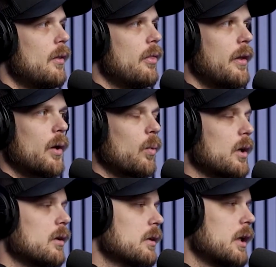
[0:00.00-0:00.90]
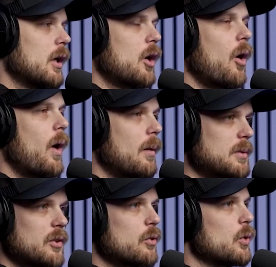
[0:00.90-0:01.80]
there were,
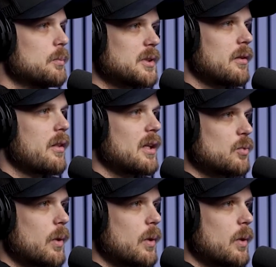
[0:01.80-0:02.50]
co-ops and groups and things.